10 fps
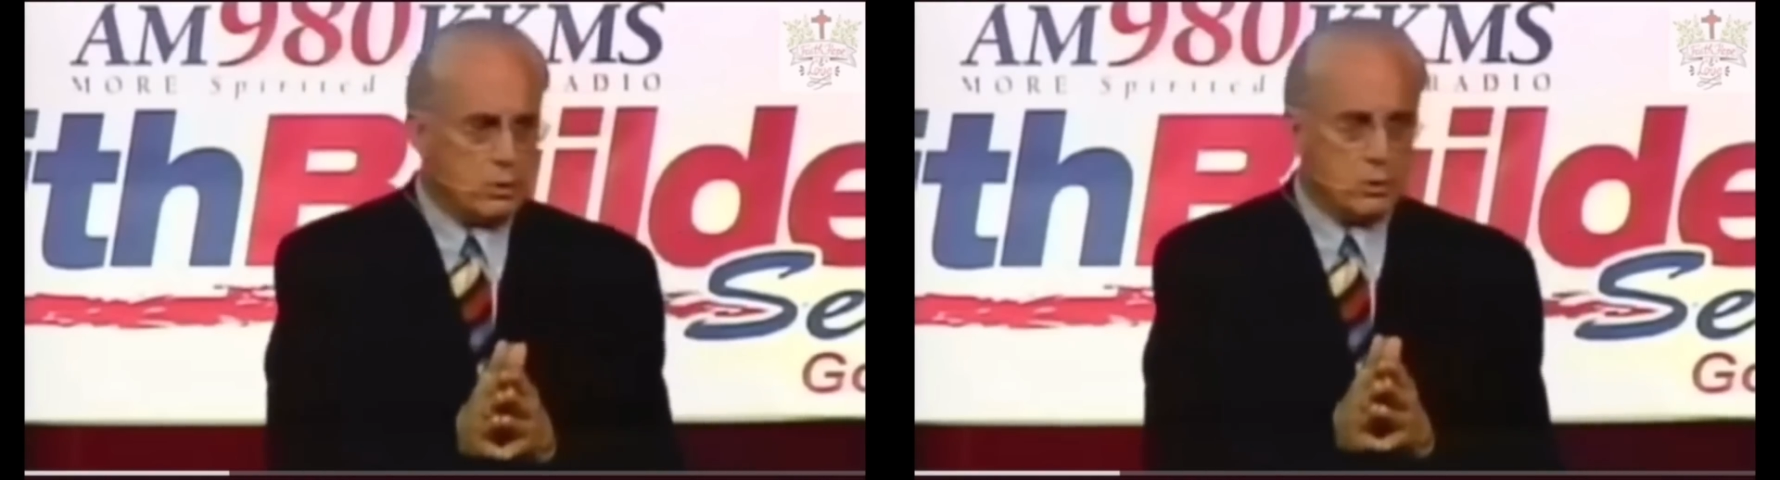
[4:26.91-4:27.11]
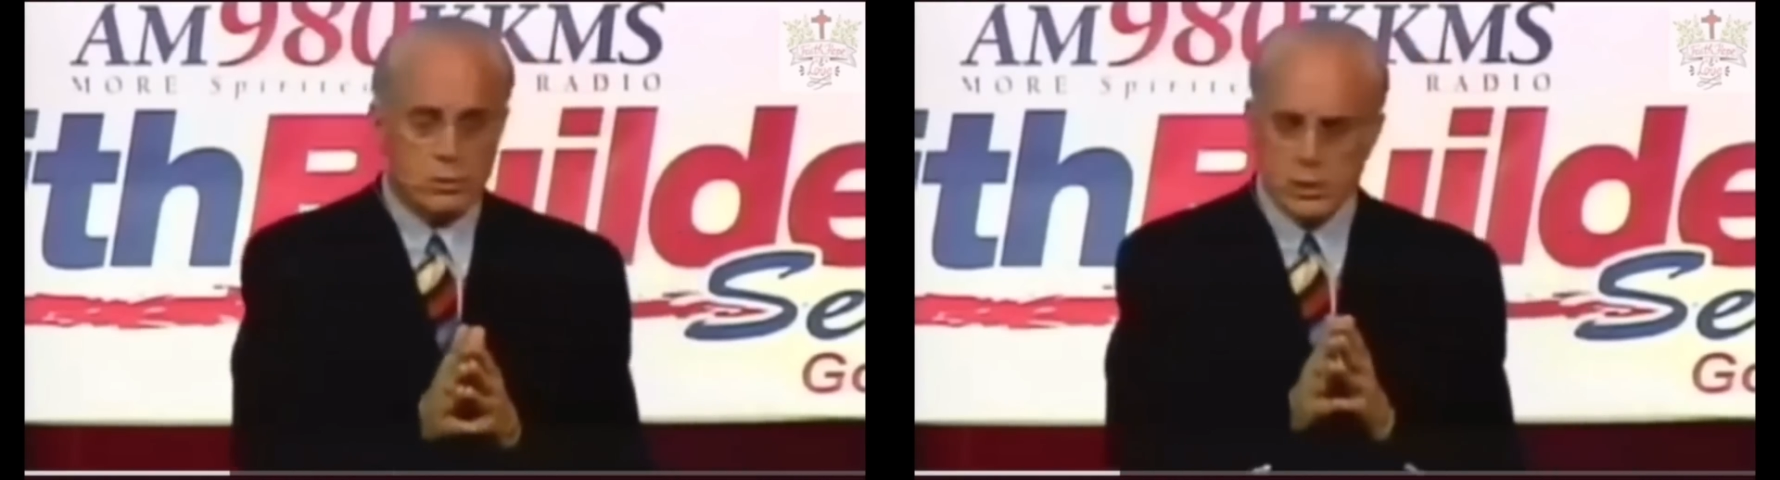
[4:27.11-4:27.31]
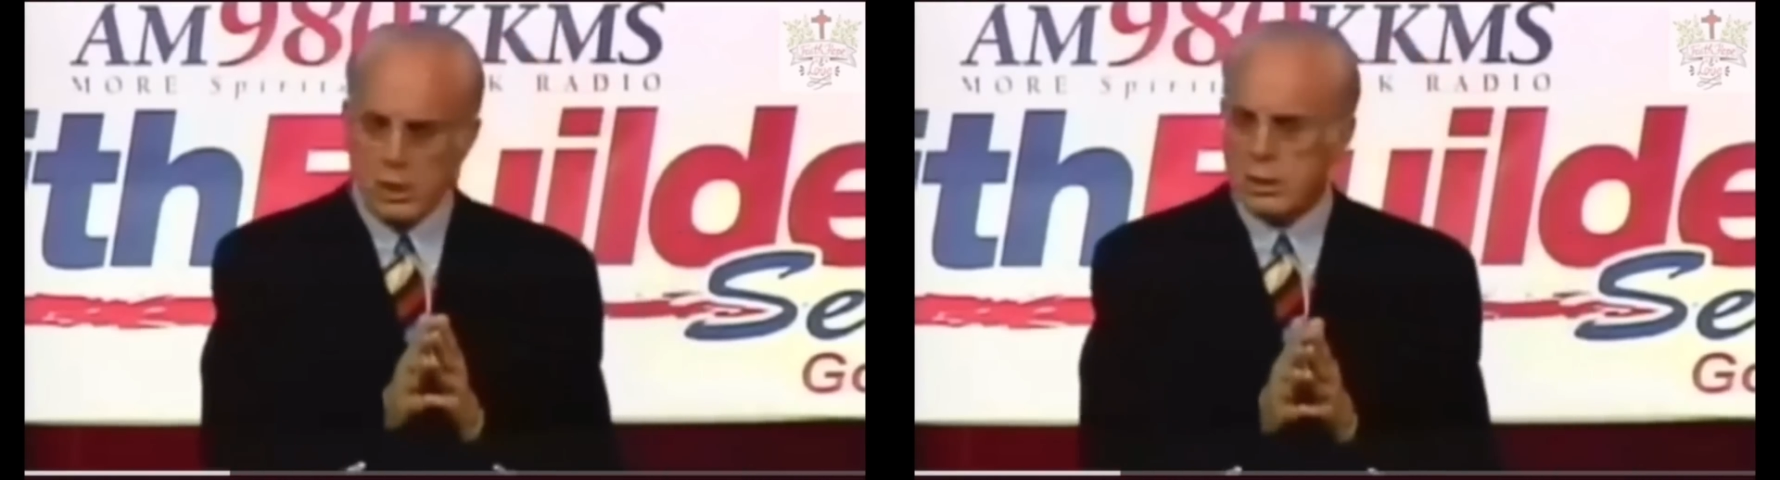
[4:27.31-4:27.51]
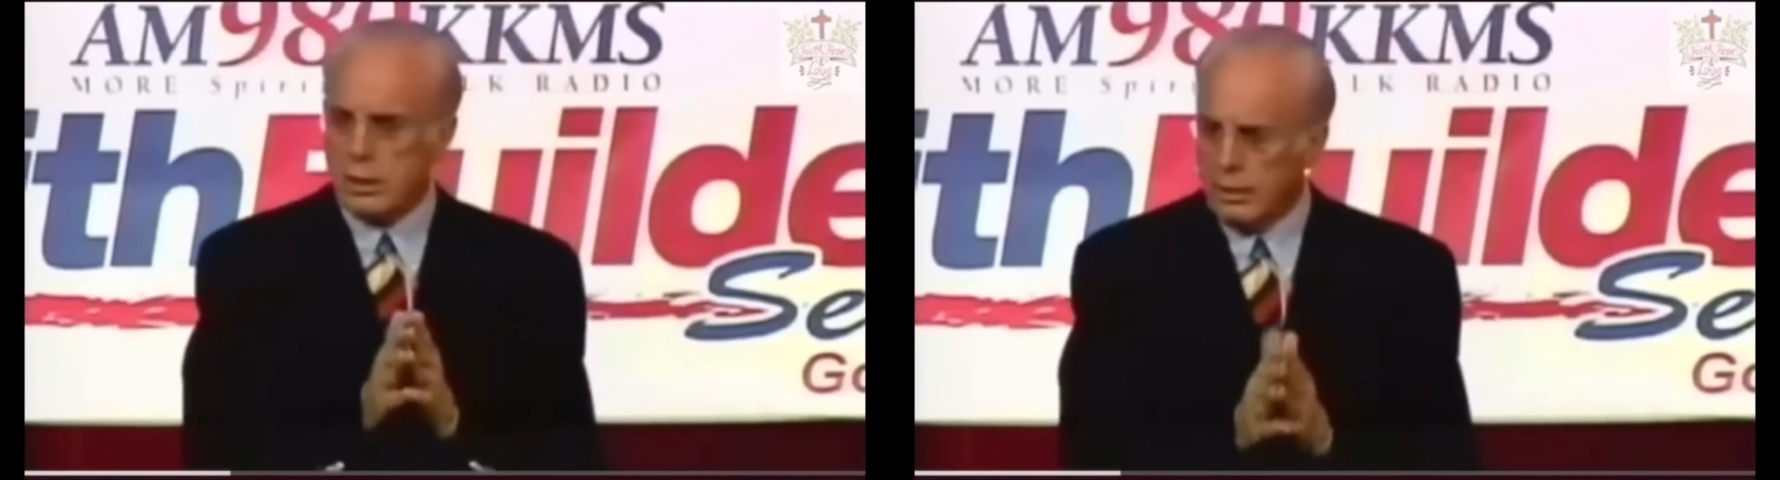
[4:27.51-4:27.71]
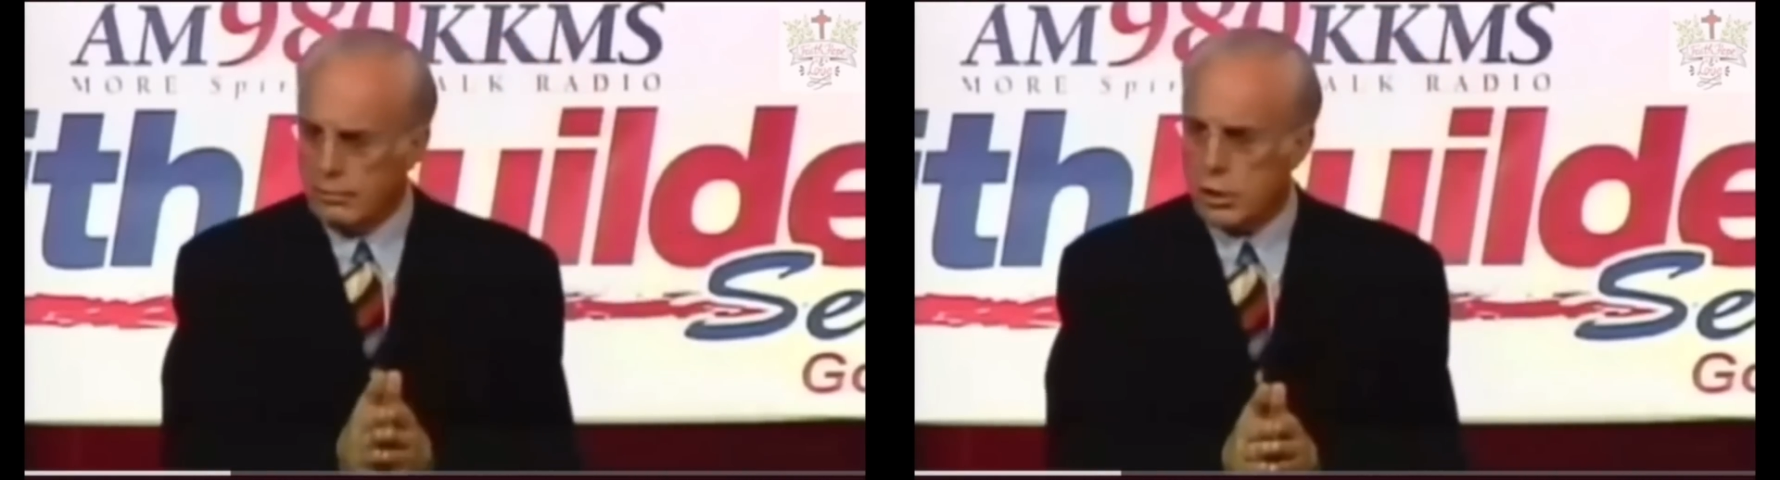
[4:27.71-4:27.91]
So
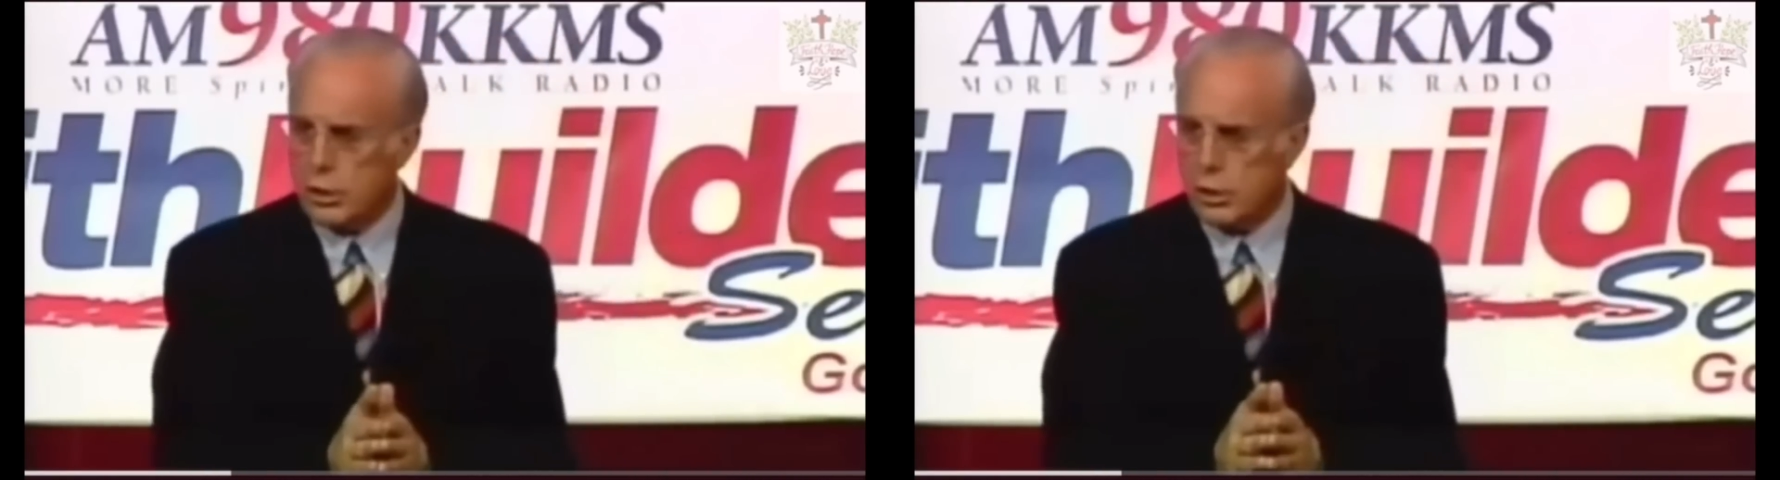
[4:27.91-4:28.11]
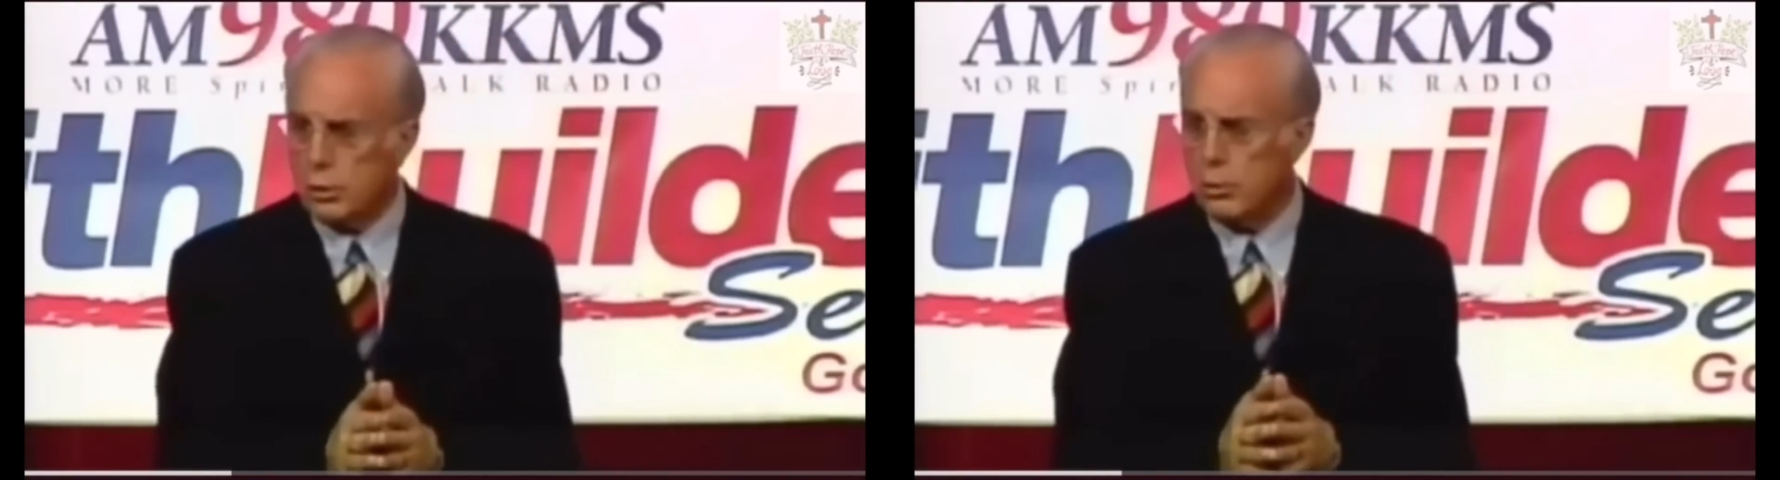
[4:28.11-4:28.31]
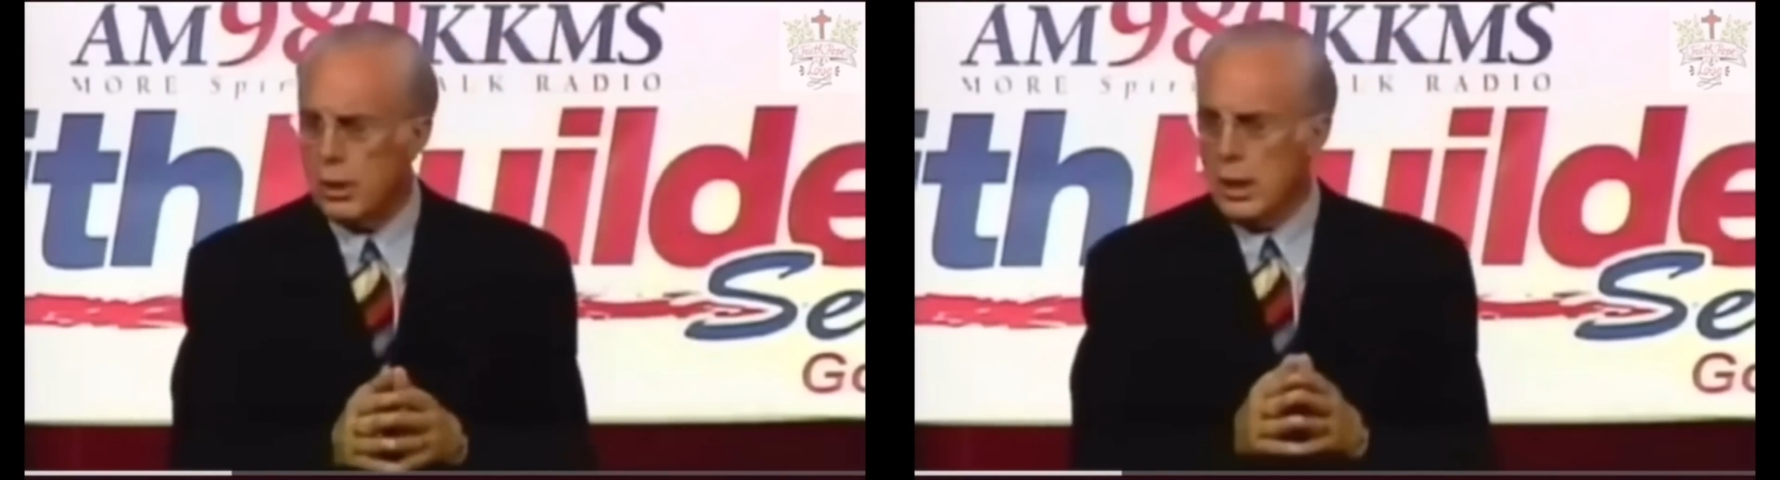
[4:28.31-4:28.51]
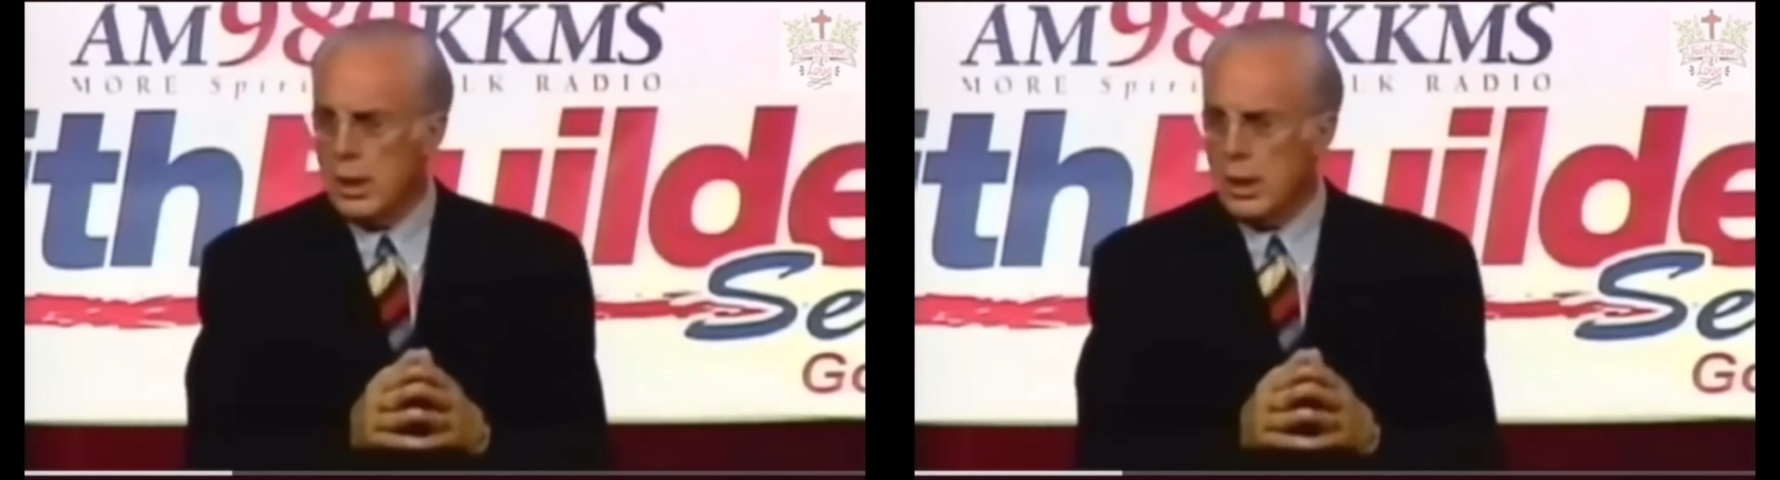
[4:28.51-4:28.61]
essentially, every Jew